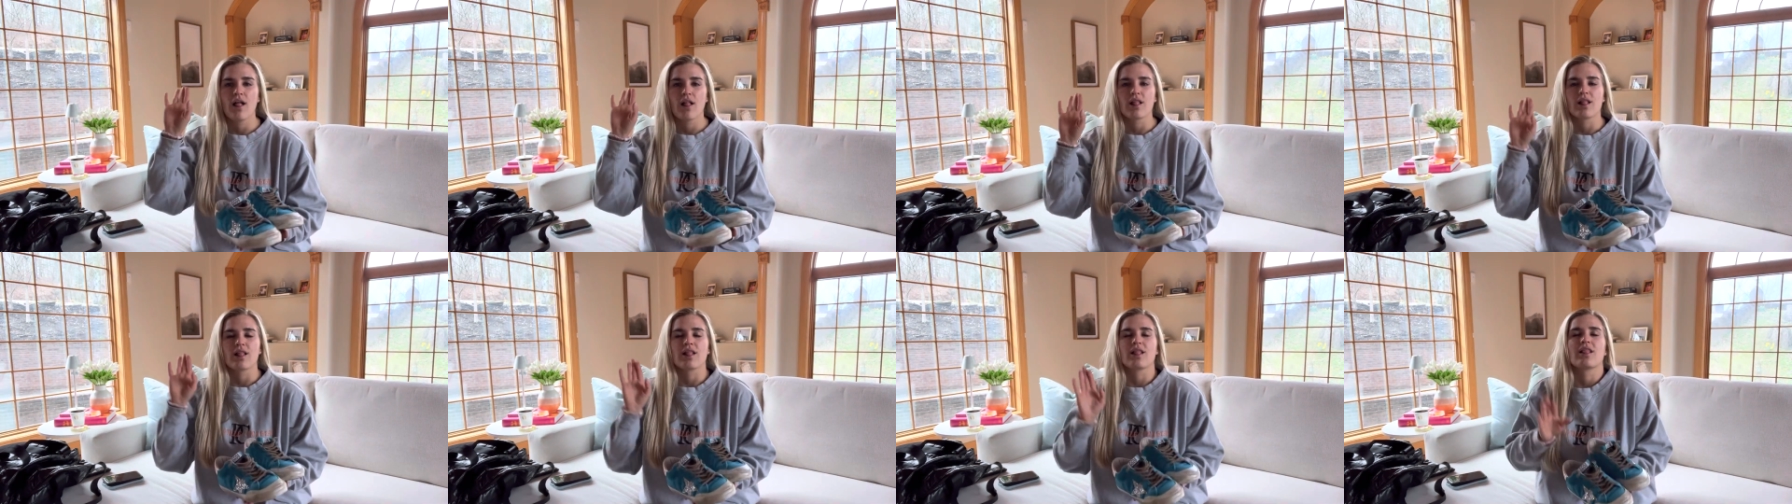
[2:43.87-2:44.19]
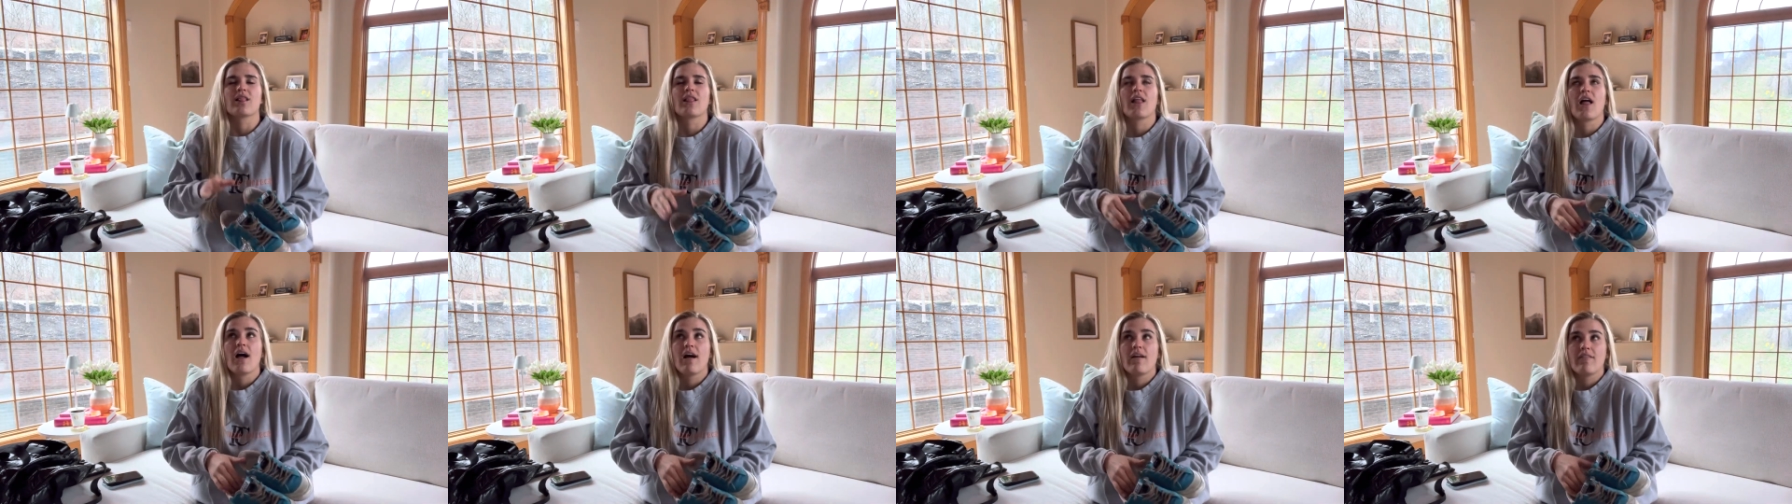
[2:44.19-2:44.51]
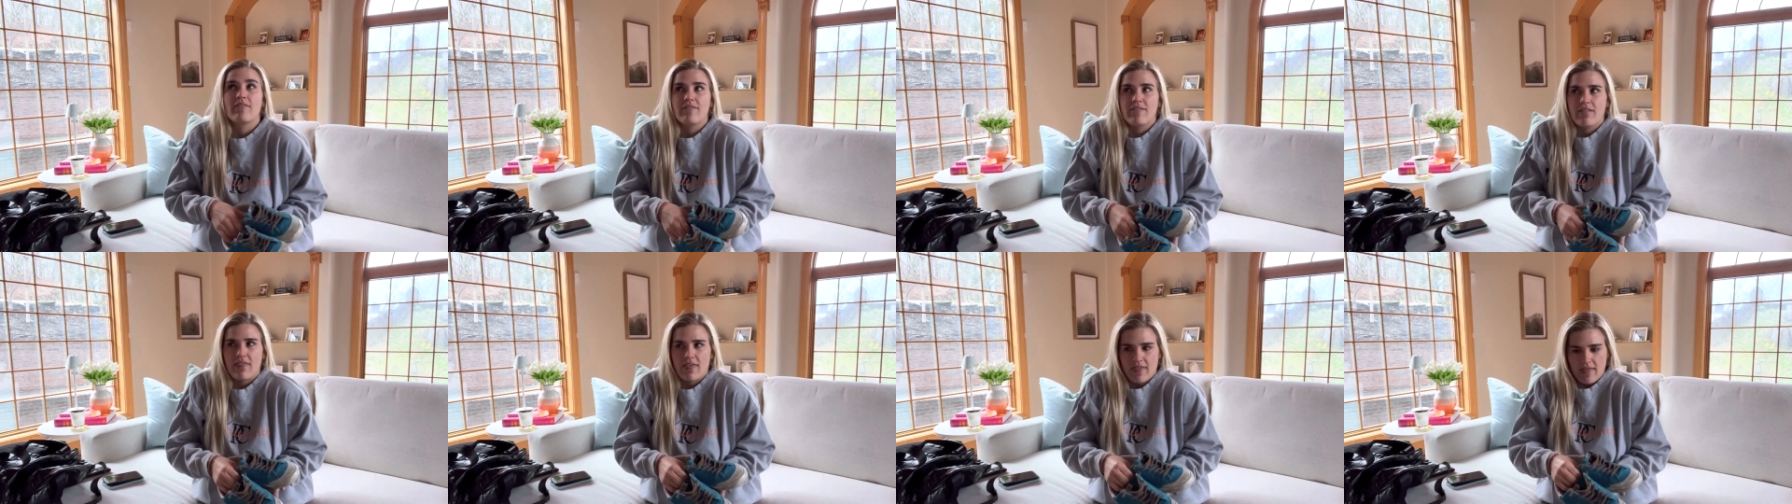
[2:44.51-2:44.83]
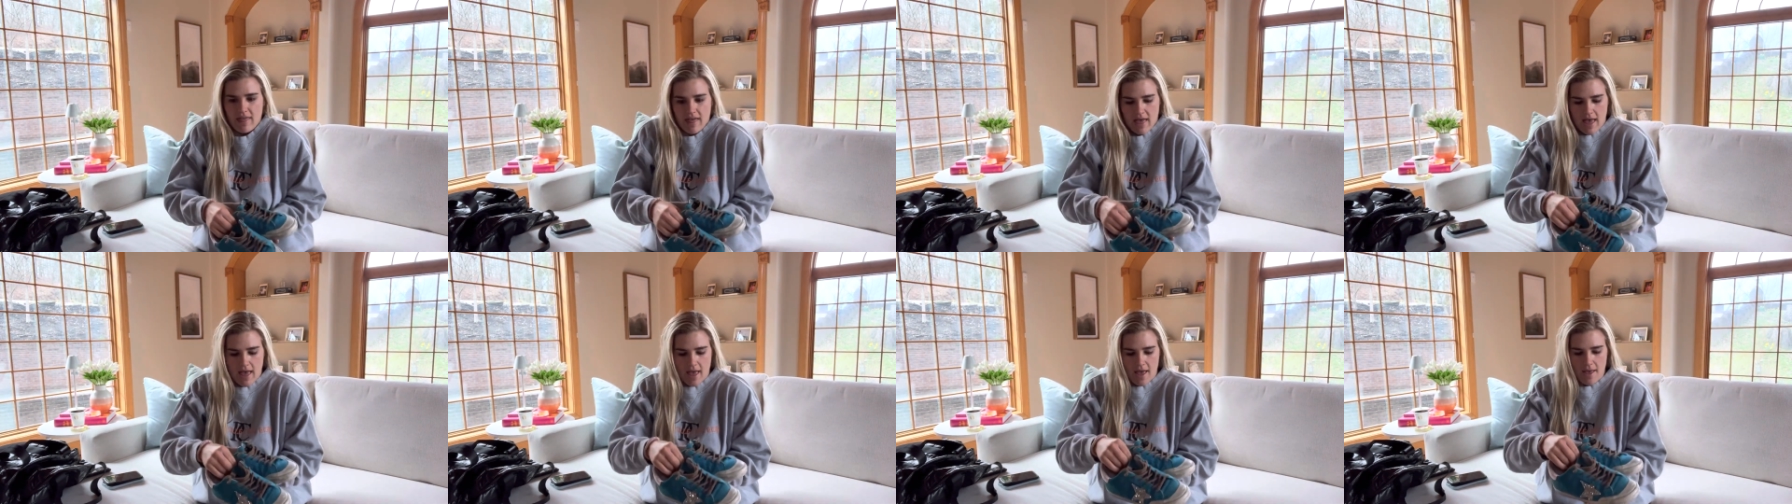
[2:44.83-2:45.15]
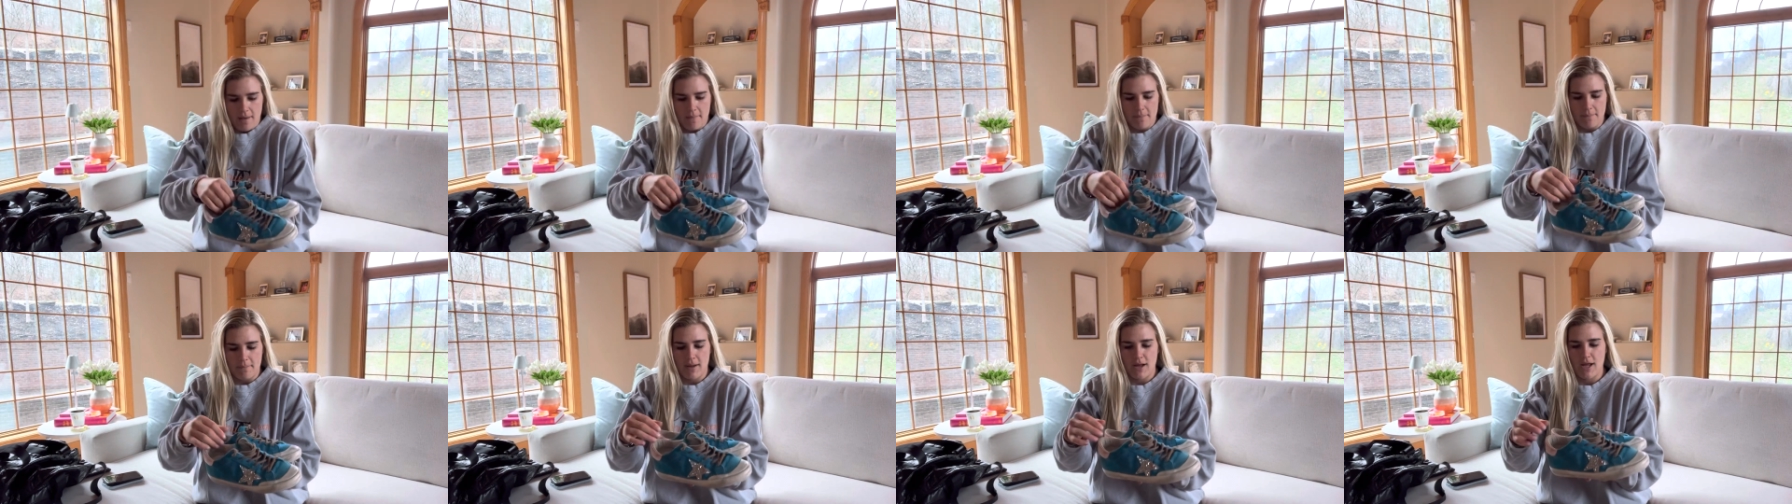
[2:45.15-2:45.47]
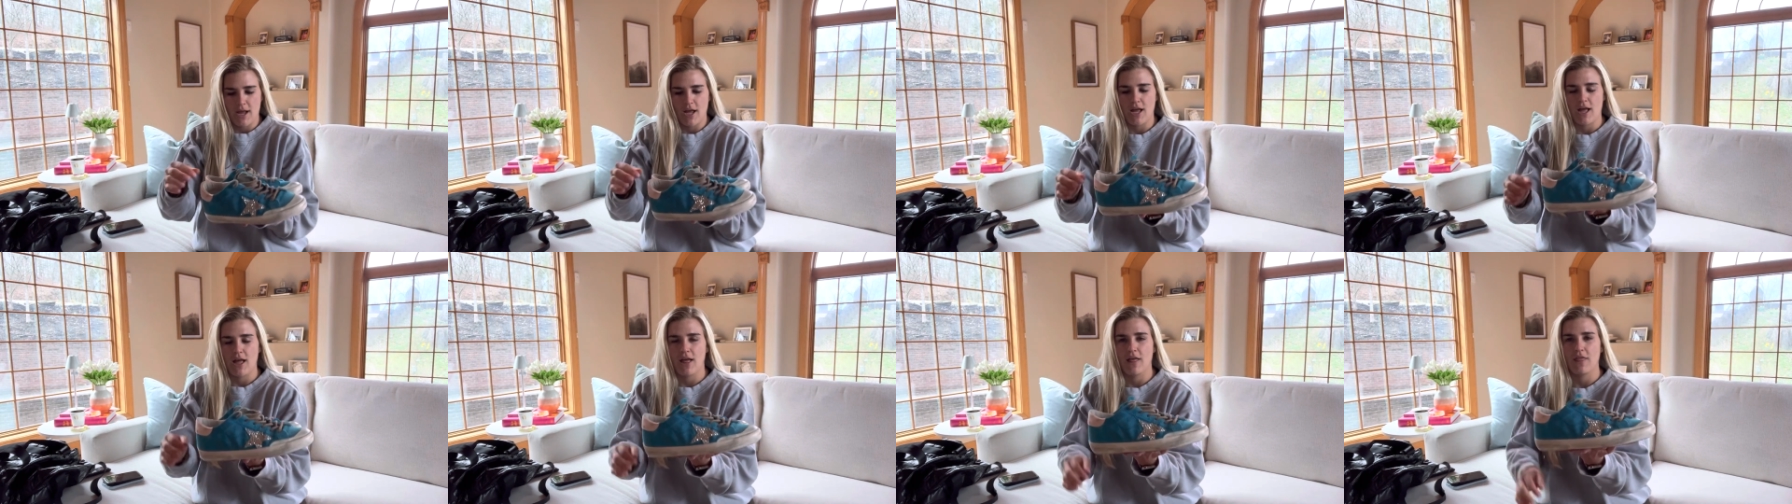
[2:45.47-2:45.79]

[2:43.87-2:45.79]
Love them.